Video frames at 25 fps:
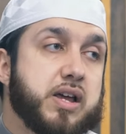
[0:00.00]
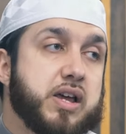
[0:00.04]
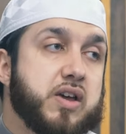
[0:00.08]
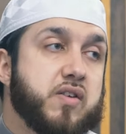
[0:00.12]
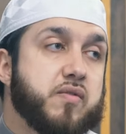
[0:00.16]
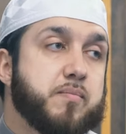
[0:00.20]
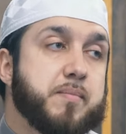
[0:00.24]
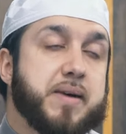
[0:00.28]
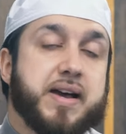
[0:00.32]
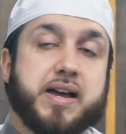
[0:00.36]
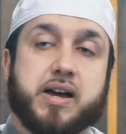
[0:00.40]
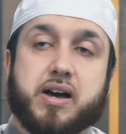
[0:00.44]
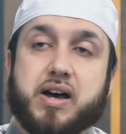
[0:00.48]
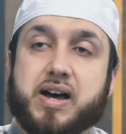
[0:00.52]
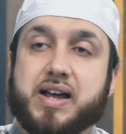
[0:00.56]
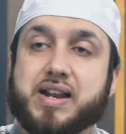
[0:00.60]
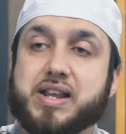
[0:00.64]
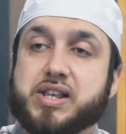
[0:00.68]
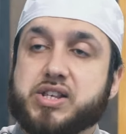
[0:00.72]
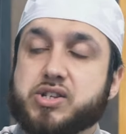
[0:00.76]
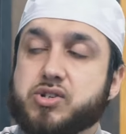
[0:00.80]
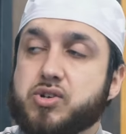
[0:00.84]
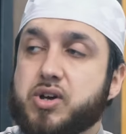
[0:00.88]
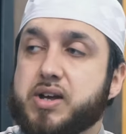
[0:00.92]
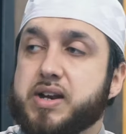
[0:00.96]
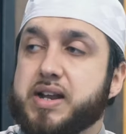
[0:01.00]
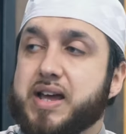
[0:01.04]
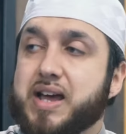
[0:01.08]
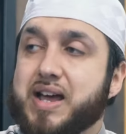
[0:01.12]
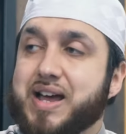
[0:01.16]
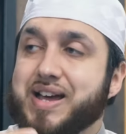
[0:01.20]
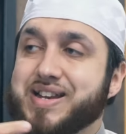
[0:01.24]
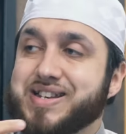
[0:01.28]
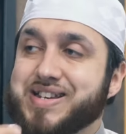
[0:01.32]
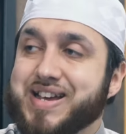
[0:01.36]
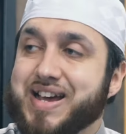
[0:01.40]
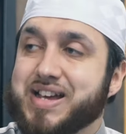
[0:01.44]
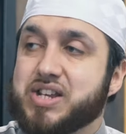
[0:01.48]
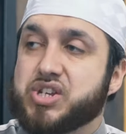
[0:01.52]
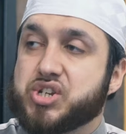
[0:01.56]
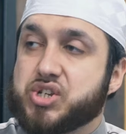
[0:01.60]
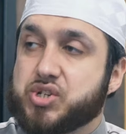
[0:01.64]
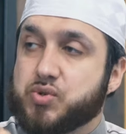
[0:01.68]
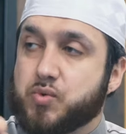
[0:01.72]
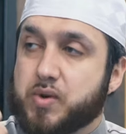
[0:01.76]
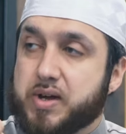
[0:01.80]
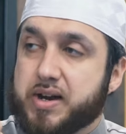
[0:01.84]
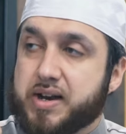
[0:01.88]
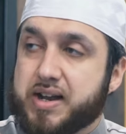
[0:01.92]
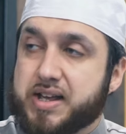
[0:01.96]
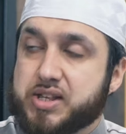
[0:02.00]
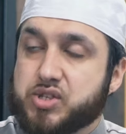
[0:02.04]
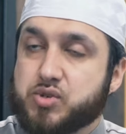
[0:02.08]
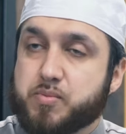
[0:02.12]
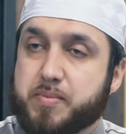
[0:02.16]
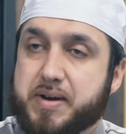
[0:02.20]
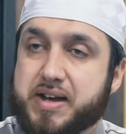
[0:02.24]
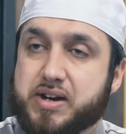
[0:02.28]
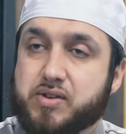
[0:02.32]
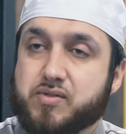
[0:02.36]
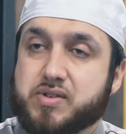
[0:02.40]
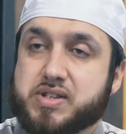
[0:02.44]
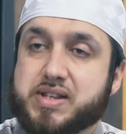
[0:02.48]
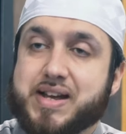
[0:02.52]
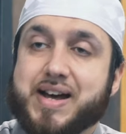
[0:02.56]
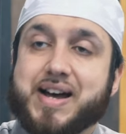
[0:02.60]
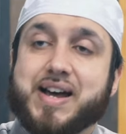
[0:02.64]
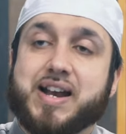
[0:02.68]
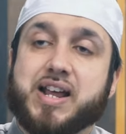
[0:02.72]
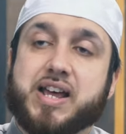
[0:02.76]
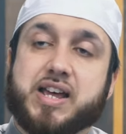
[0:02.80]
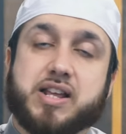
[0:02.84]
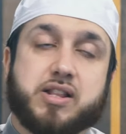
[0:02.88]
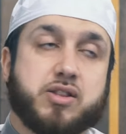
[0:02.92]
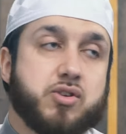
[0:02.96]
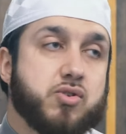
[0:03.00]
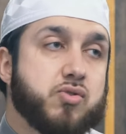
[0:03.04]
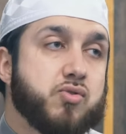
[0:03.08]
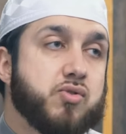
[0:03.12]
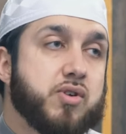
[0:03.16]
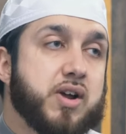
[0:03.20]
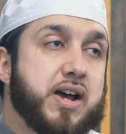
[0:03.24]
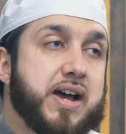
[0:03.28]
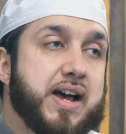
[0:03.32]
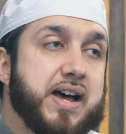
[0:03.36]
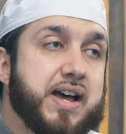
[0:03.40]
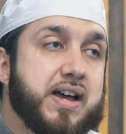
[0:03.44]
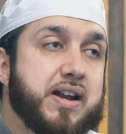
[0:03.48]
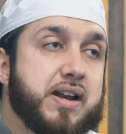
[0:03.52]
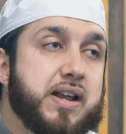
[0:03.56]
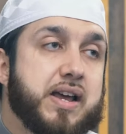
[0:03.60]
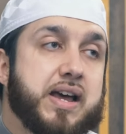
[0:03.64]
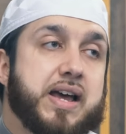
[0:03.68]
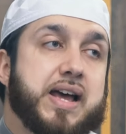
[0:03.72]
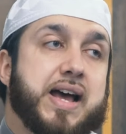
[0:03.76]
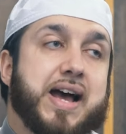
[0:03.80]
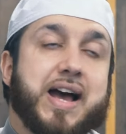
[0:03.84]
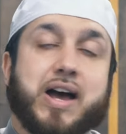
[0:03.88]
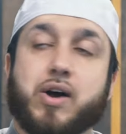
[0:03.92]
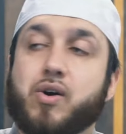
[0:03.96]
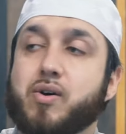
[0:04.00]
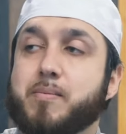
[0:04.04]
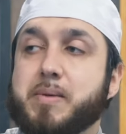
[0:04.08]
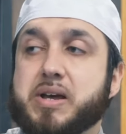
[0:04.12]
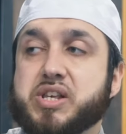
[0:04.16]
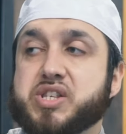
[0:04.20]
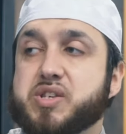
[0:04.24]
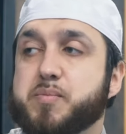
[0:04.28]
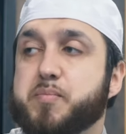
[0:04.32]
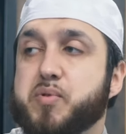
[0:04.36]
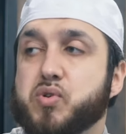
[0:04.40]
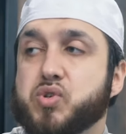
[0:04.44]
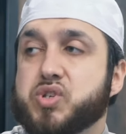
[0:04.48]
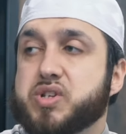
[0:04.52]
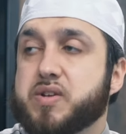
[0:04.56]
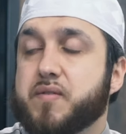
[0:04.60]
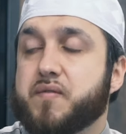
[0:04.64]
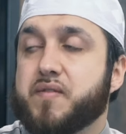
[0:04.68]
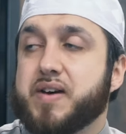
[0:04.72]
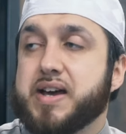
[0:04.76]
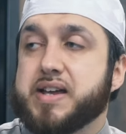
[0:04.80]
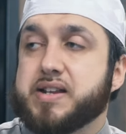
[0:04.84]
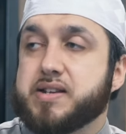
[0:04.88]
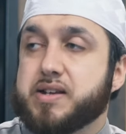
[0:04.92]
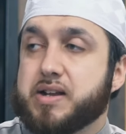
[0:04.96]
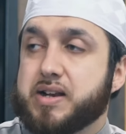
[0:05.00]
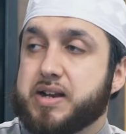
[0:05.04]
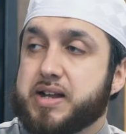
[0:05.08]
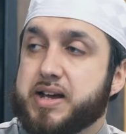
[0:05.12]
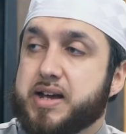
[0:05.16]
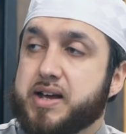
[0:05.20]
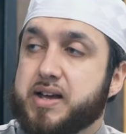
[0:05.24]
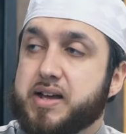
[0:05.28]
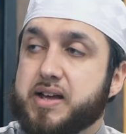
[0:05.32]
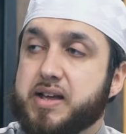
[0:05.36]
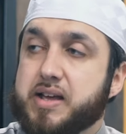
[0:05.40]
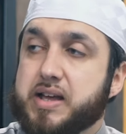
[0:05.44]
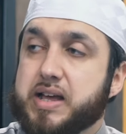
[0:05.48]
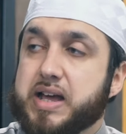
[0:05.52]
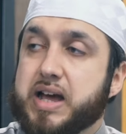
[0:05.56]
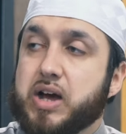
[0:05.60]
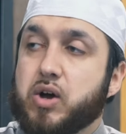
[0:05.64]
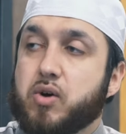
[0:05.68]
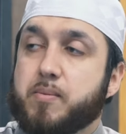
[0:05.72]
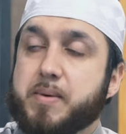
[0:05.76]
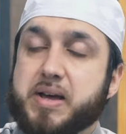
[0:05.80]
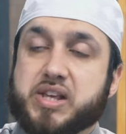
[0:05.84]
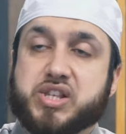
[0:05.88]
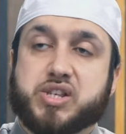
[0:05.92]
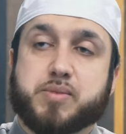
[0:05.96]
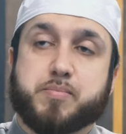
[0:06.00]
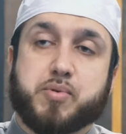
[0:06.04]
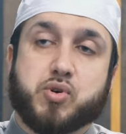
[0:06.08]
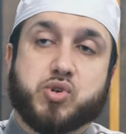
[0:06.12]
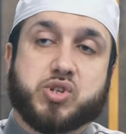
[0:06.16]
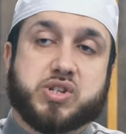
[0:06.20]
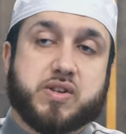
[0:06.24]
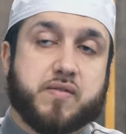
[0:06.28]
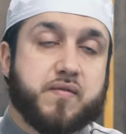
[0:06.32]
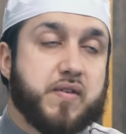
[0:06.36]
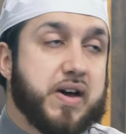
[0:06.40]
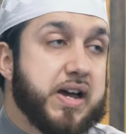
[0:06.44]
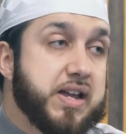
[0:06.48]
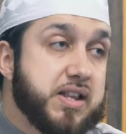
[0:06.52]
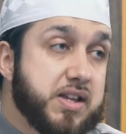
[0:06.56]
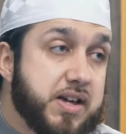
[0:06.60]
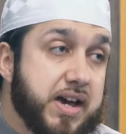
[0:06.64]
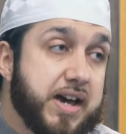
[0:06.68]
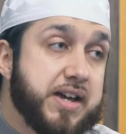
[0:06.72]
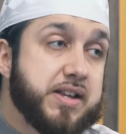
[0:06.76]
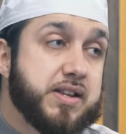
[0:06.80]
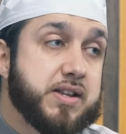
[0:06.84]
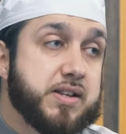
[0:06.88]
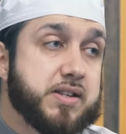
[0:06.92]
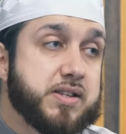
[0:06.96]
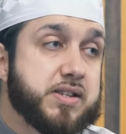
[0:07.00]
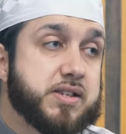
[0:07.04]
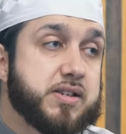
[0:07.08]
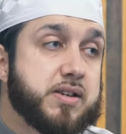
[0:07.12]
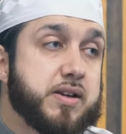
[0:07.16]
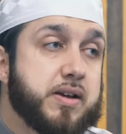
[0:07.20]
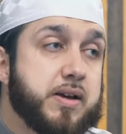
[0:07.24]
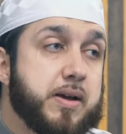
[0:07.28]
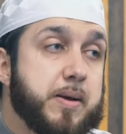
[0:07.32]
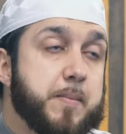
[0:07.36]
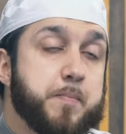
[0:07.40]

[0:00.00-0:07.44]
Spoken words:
If my heart is not attached to Allah subhanahu wa ta'ala in the Quran, how am I supposed to find Allah? How am I supposed to find guidance?